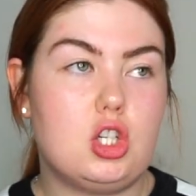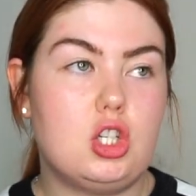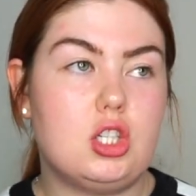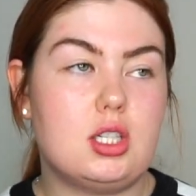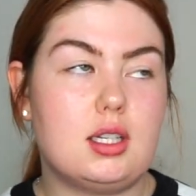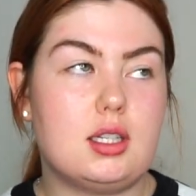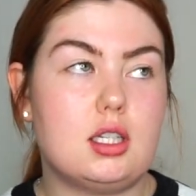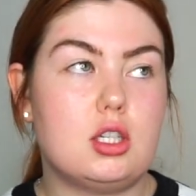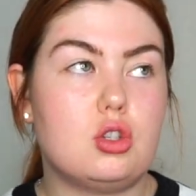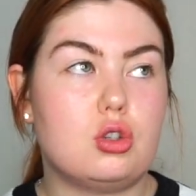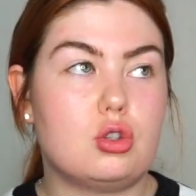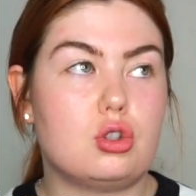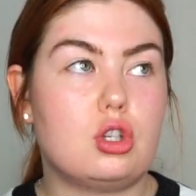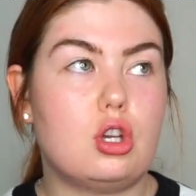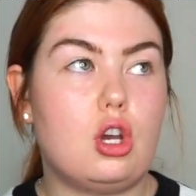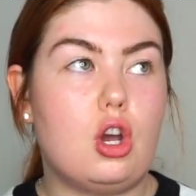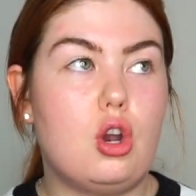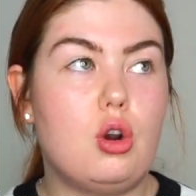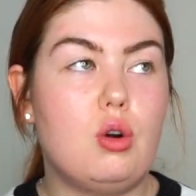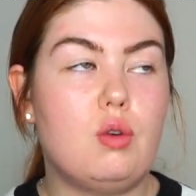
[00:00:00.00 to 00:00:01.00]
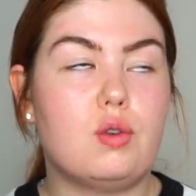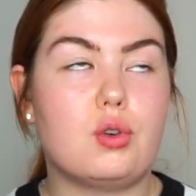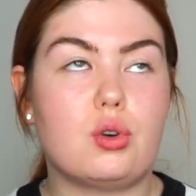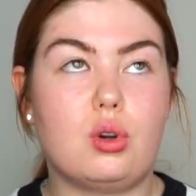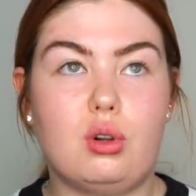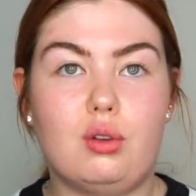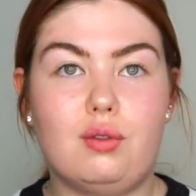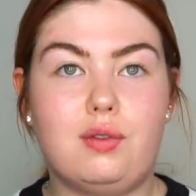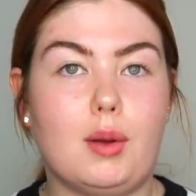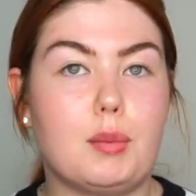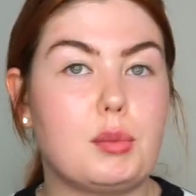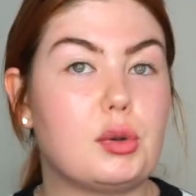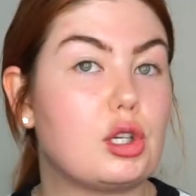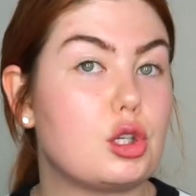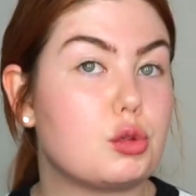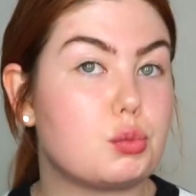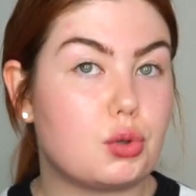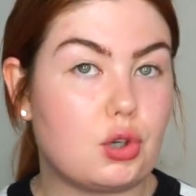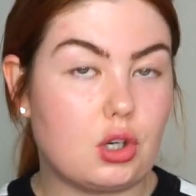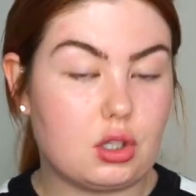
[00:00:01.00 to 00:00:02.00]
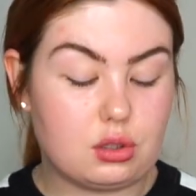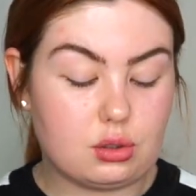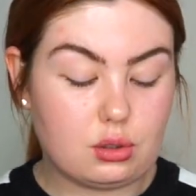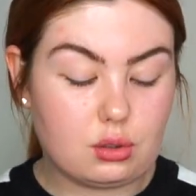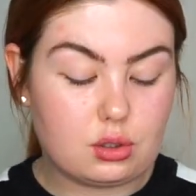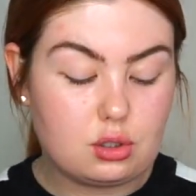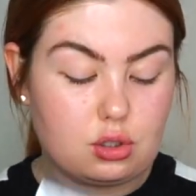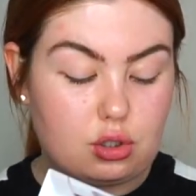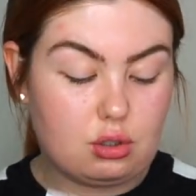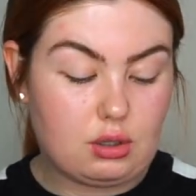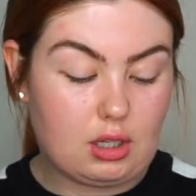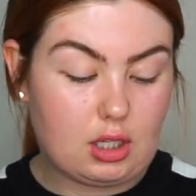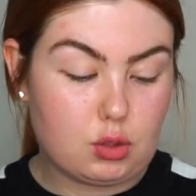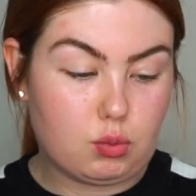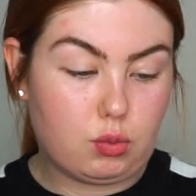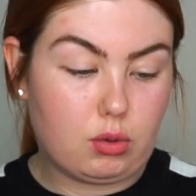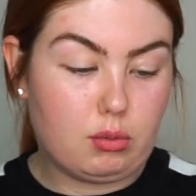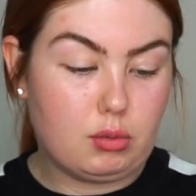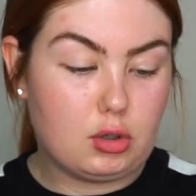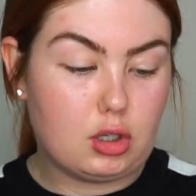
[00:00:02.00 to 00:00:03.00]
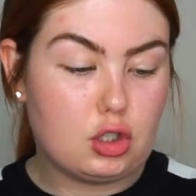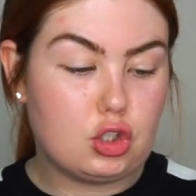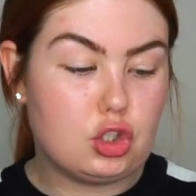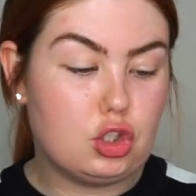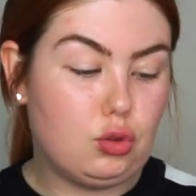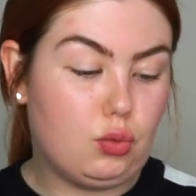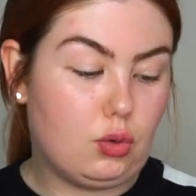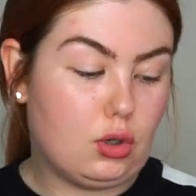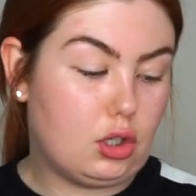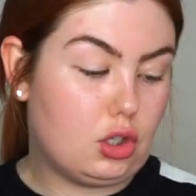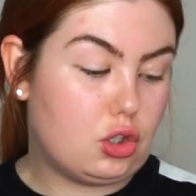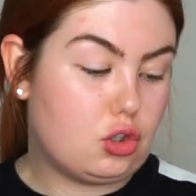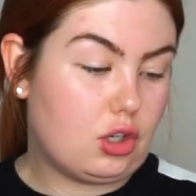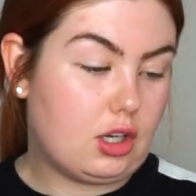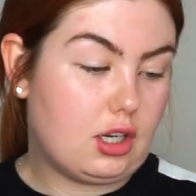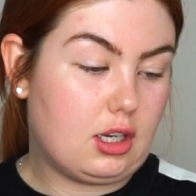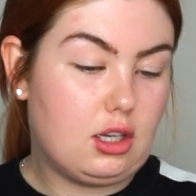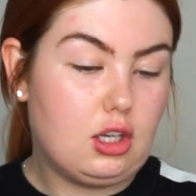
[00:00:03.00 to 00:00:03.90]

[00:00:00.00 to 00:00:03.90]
She said it's just an overall fabulous product. So that's one where I do want to try.